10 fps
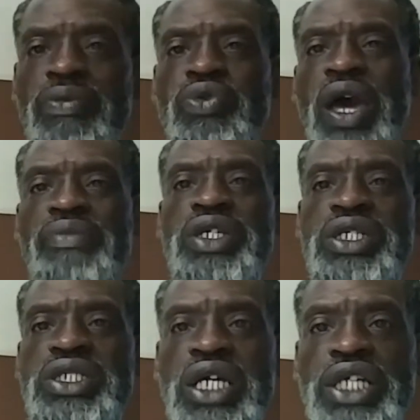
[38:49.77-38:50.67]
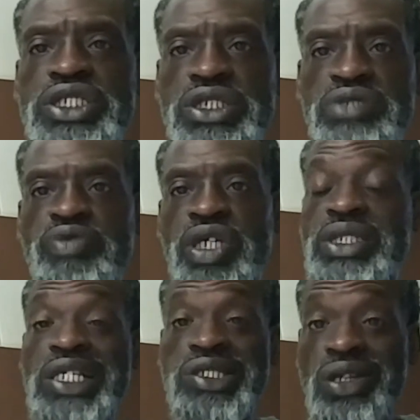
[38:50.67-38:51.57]
If you have any discussions,
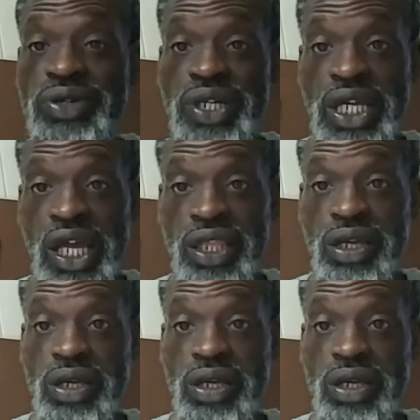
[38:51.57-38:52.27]
because let's learn together.